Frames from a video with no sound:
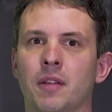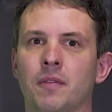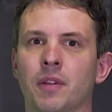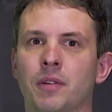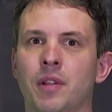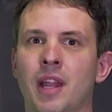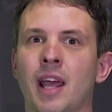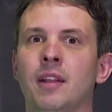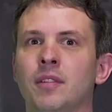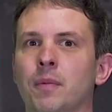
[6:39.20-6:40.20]
Victory
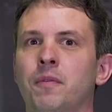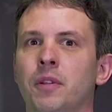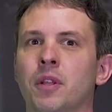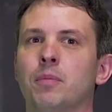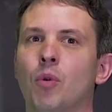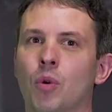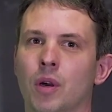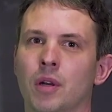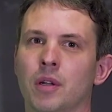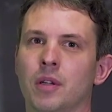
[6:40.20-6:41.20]
that ends up feeling
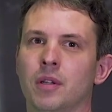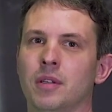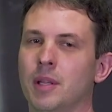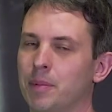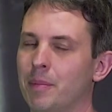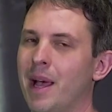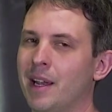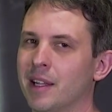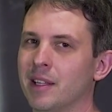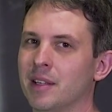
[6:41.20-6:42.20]
more
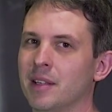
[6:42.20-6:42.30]
diplomatic.